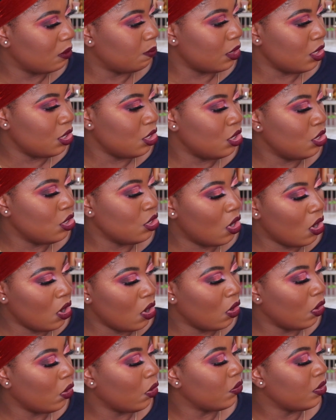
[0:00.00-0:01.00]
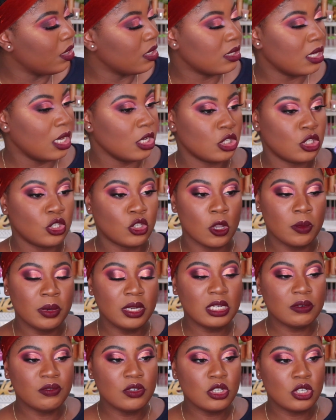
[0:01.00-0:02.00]
but no, there's like so many
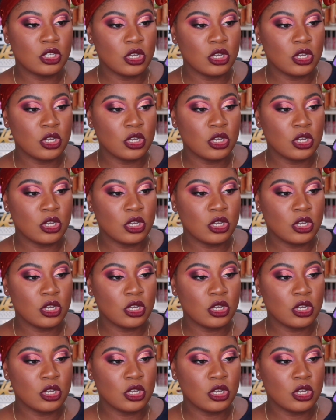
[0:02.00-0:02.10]
different